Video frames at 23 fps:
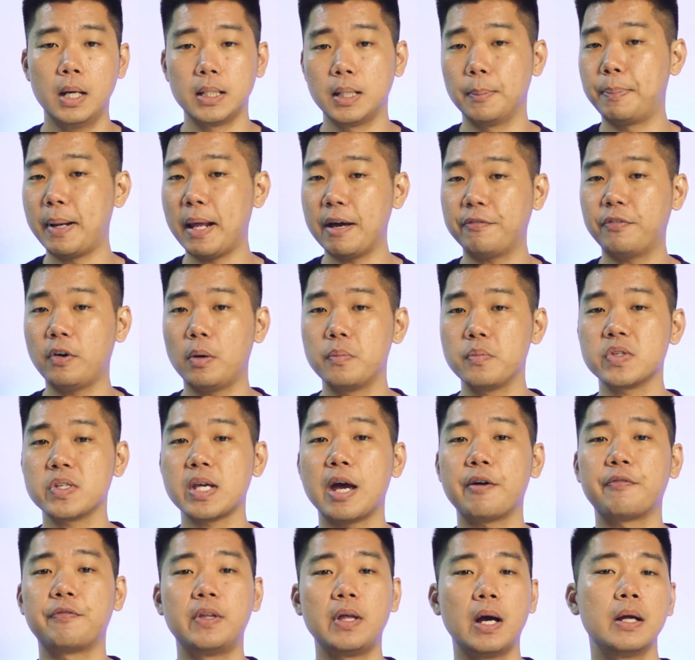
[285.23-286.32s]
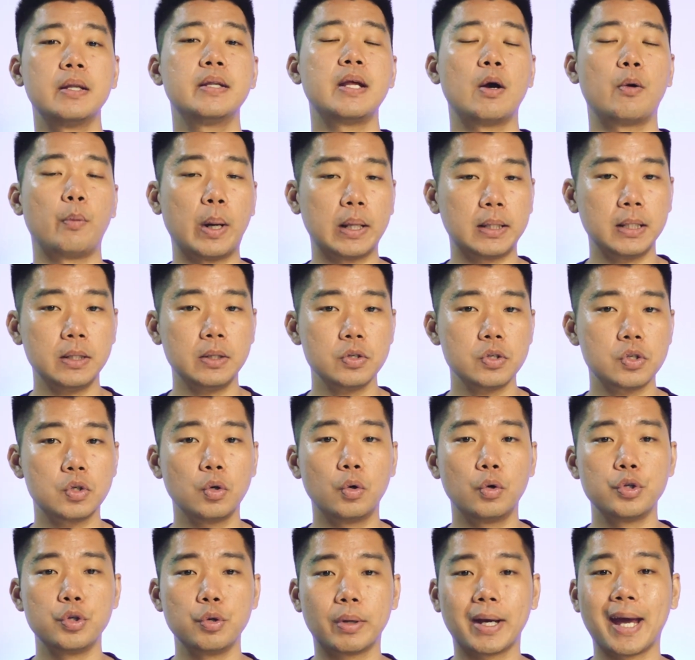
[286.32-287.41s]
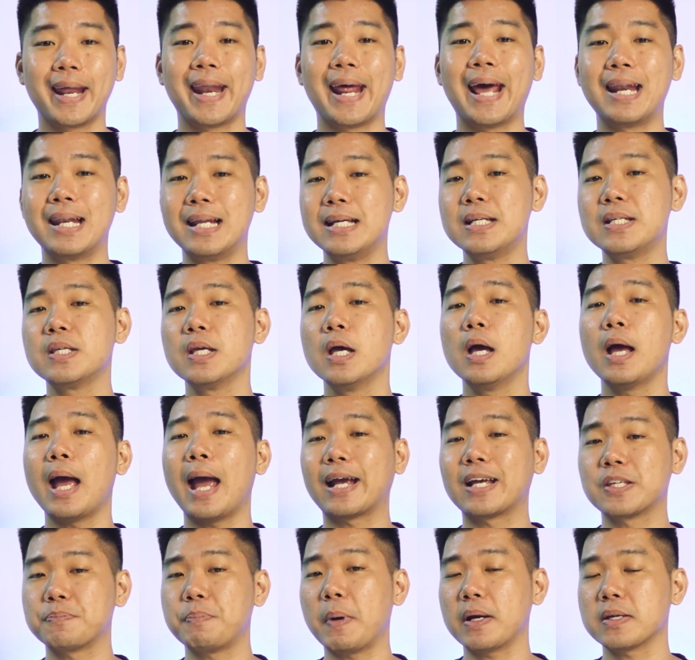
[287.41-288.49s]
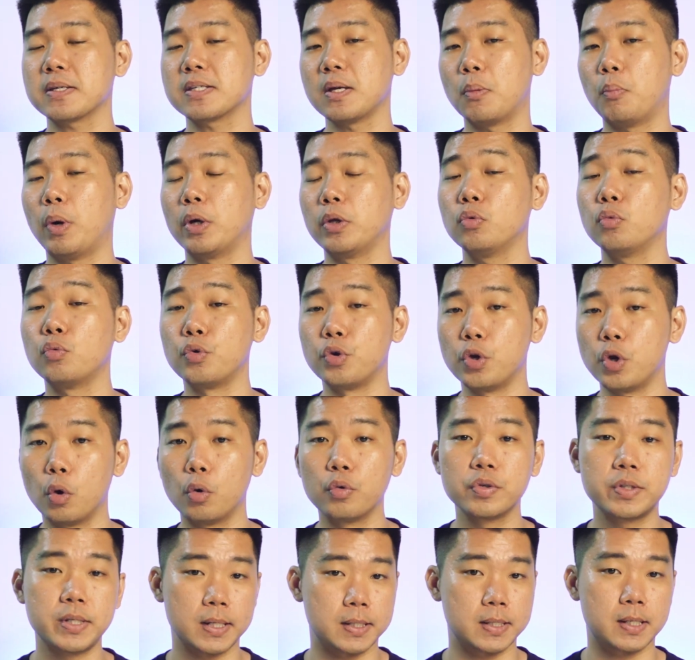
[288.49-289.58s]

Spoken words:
The platforms have done their vetting, so you can at least expect someone who knows their